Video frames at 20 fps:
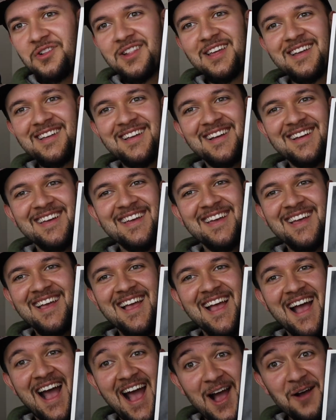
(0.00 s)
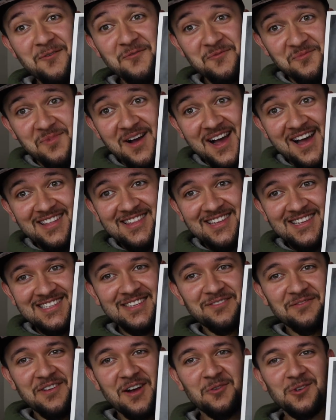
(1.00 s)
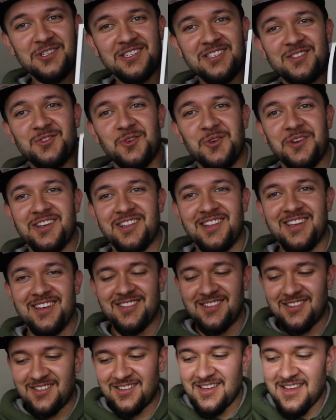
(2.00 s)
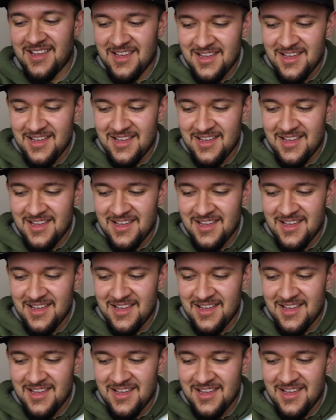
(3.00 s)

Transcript: Like I would buy this if I was a toy collector